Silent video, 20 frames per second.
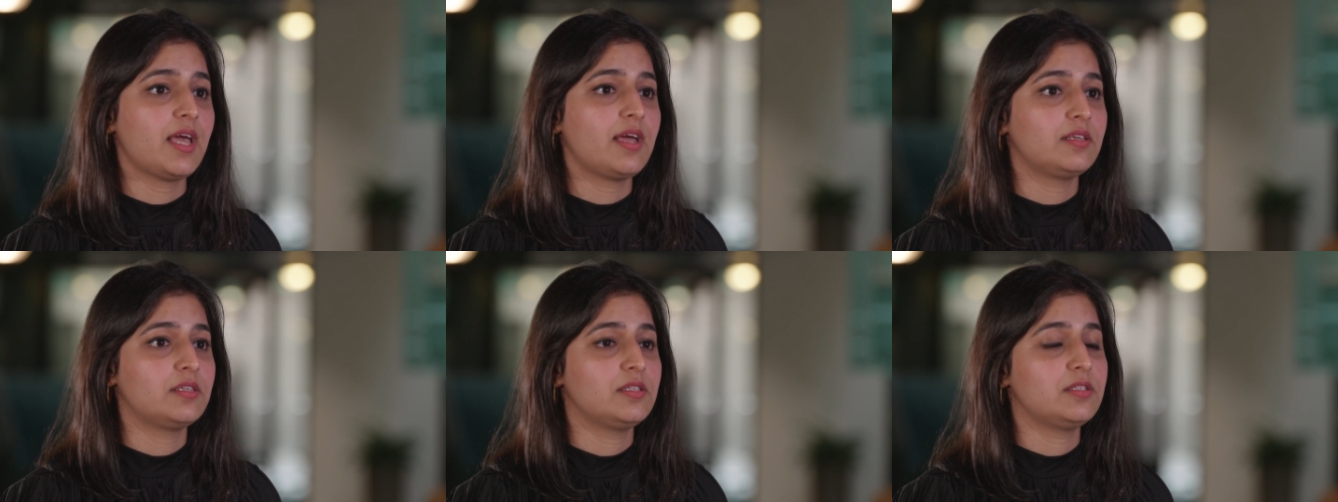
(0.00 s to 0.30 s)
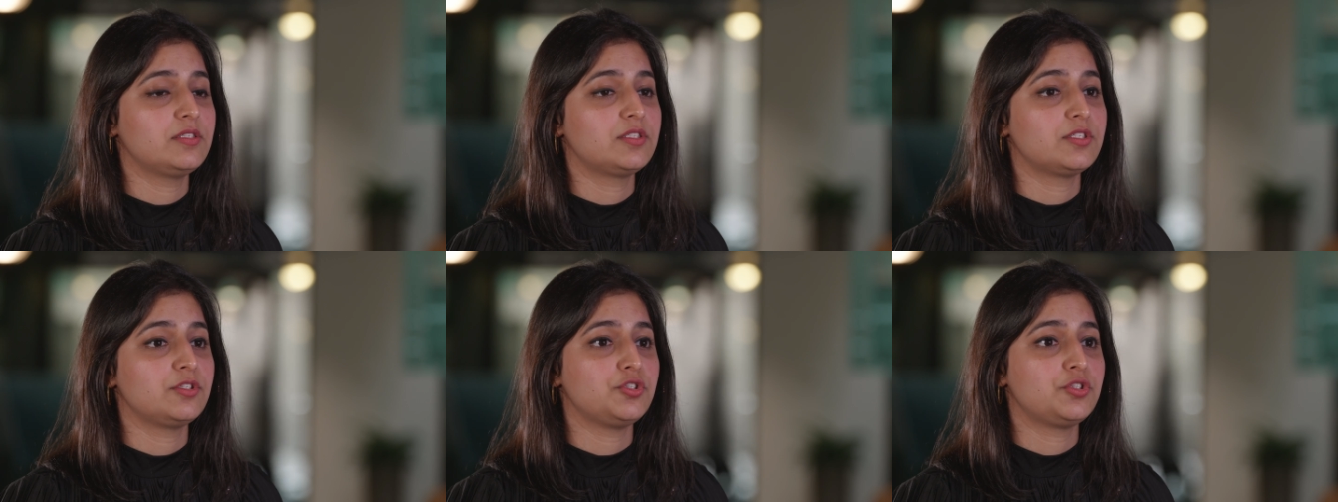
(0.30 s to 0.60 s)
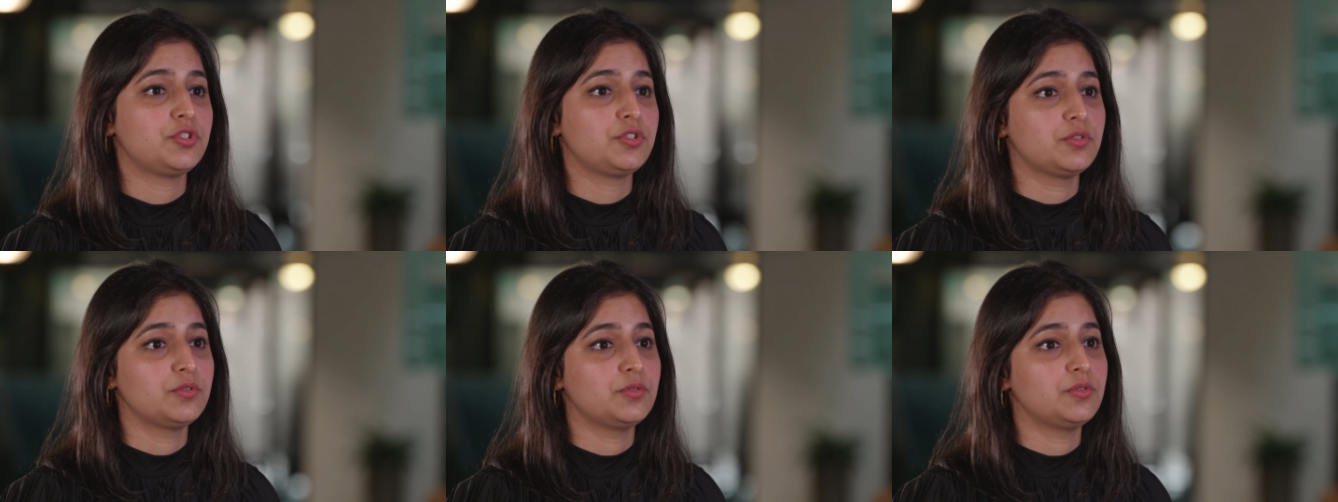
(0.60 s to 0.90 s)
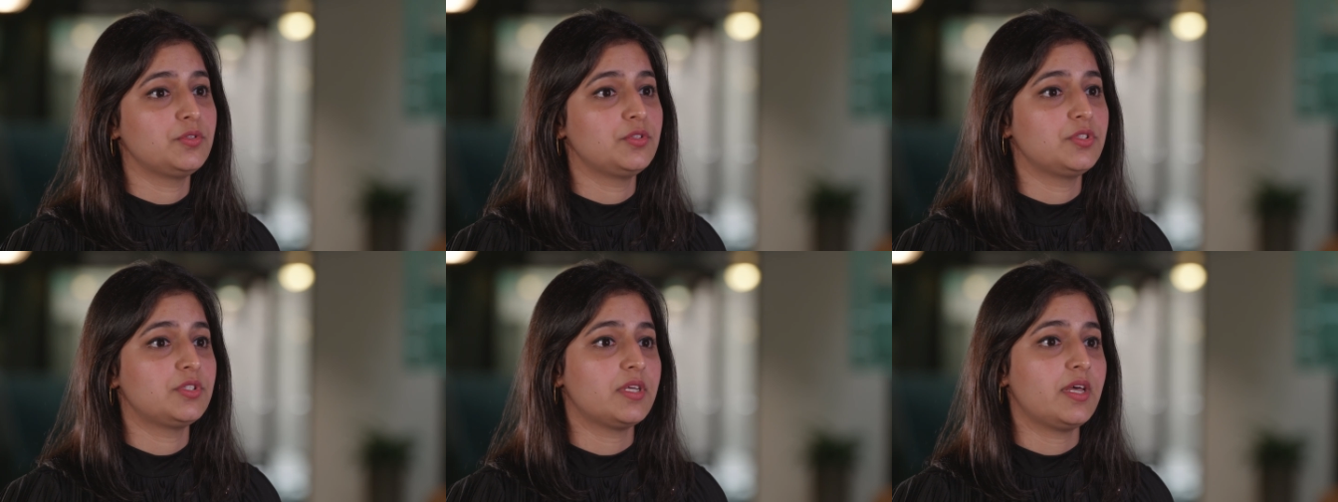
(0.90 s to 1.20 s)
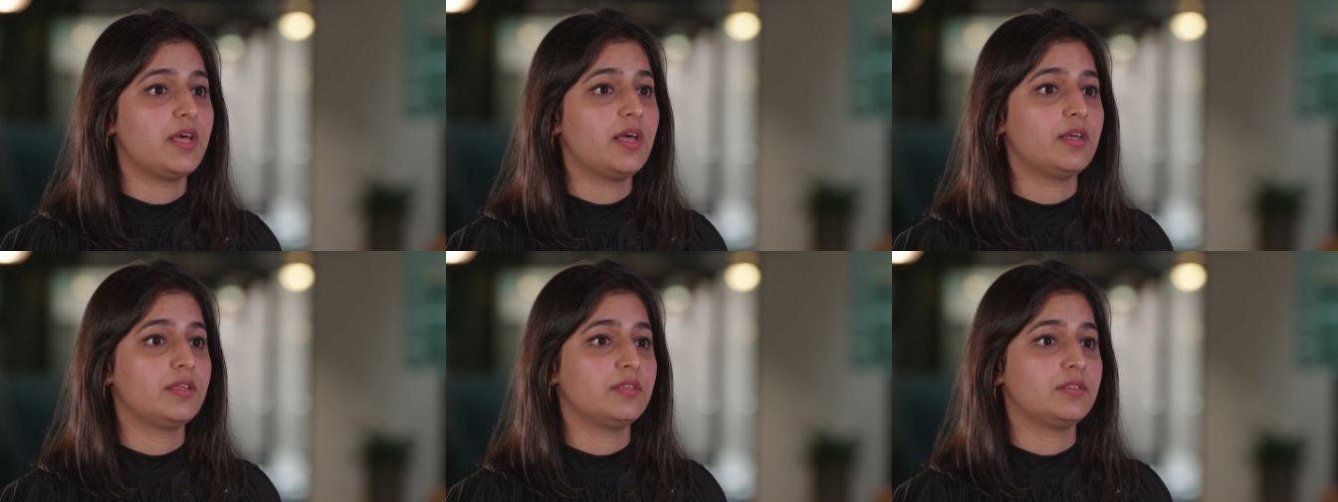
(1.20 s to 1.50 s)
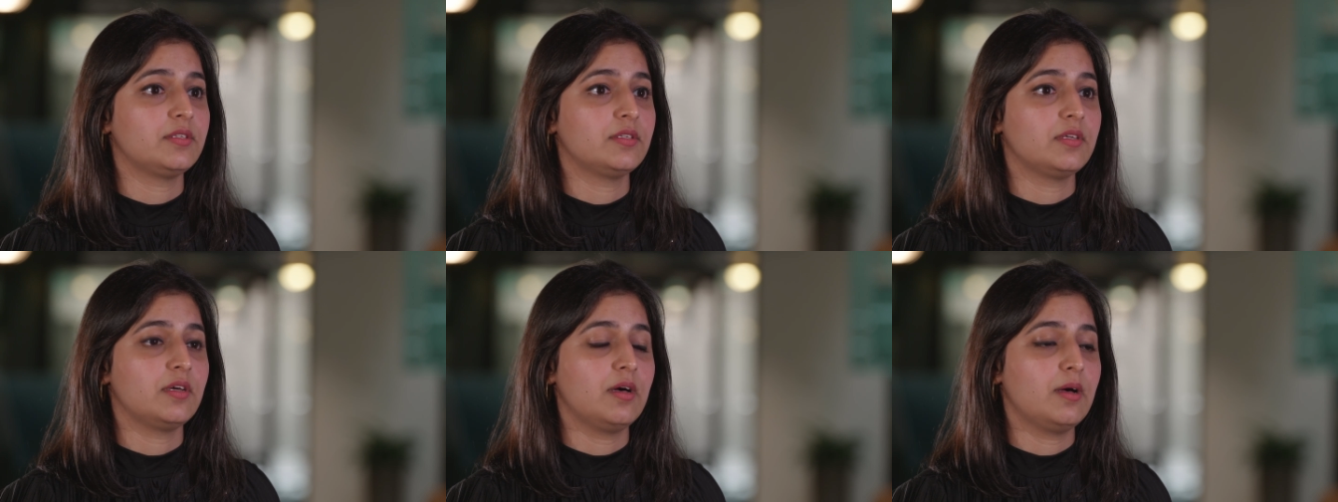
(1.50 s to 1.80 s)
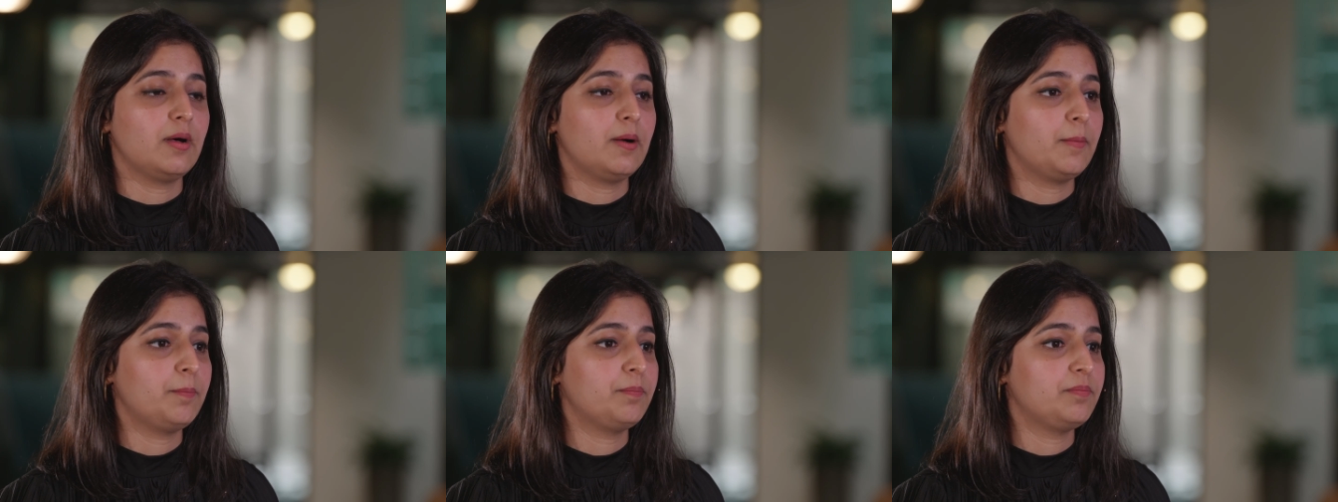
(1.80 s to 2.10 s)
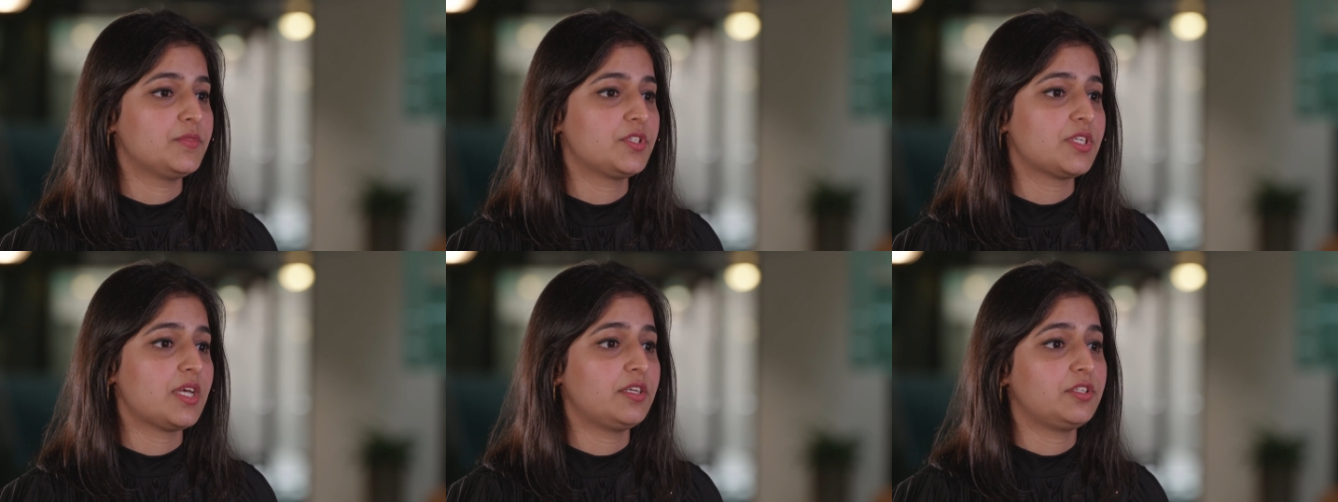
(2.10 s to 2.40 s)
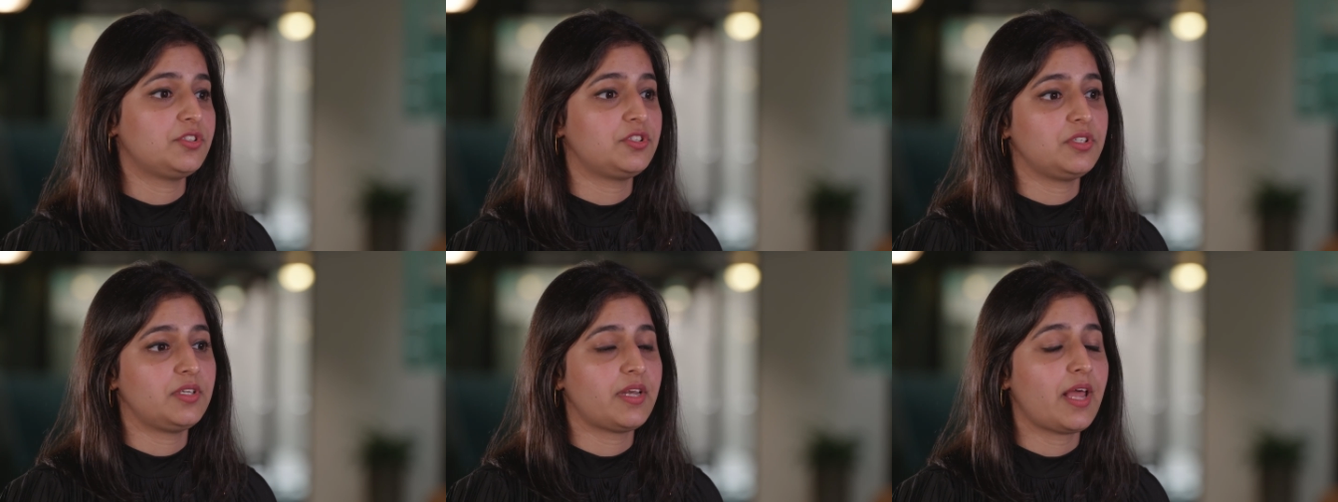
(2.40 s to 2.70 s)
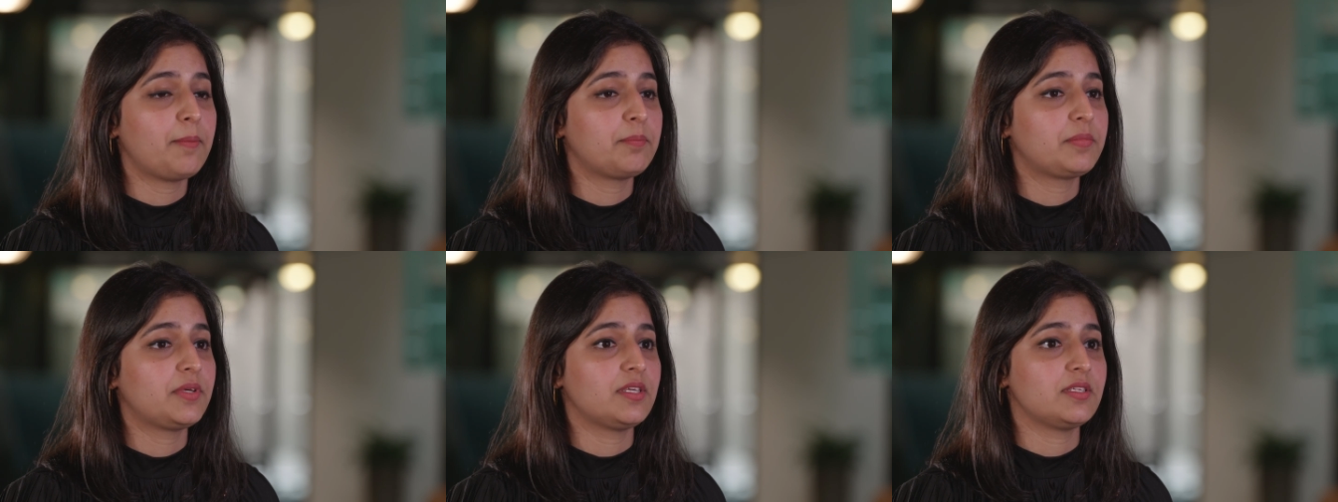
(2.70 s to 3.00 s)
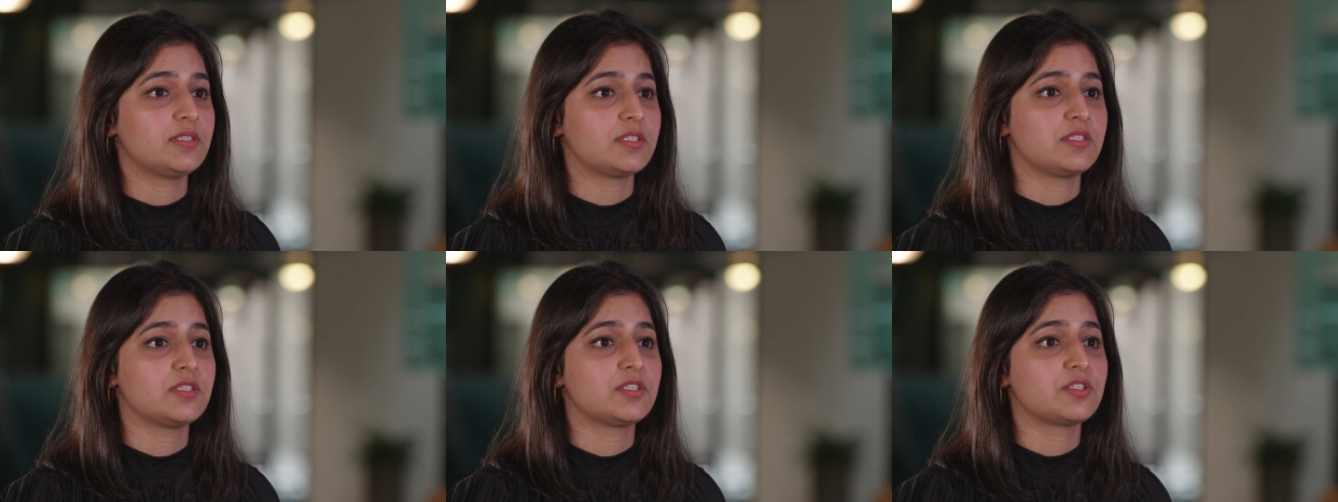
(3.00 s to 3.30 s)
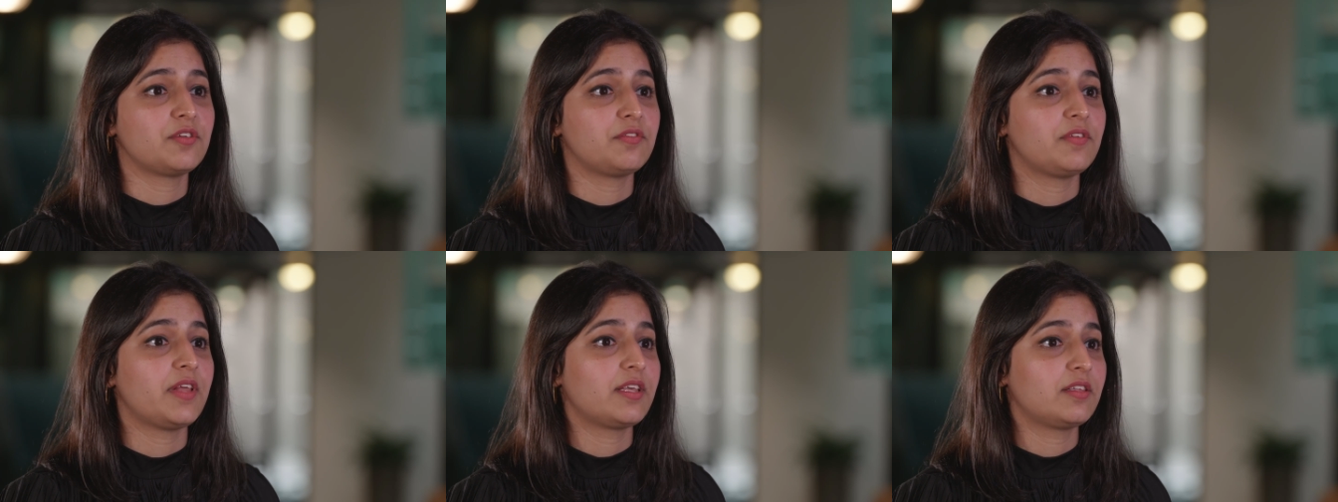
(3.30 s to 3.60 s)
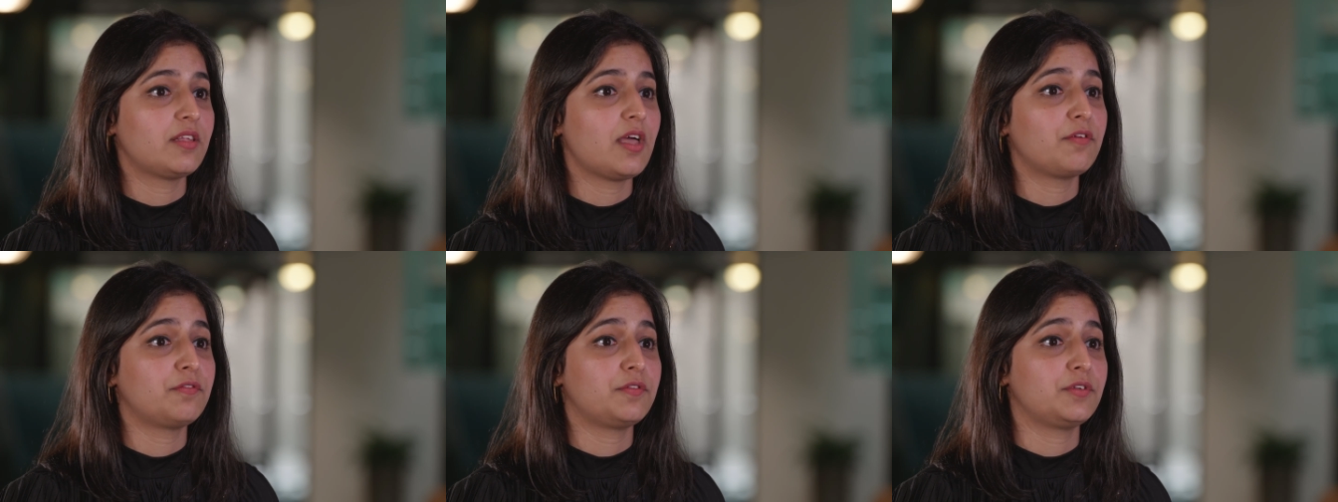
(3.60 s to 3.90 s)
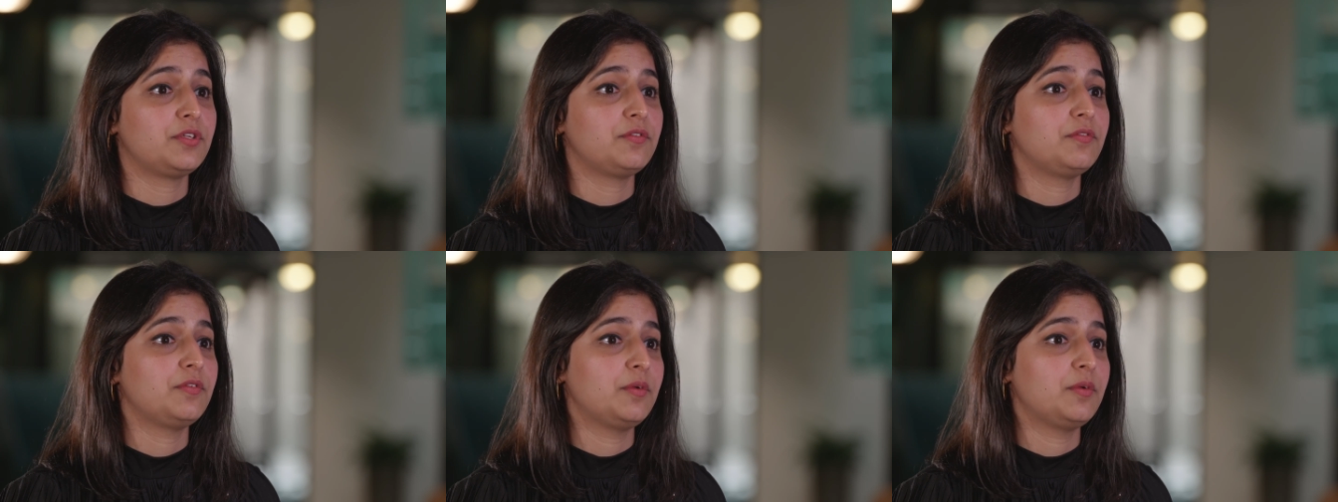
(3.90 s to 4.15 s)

candles and shoes and um, sanitary napkins and stuff like that for the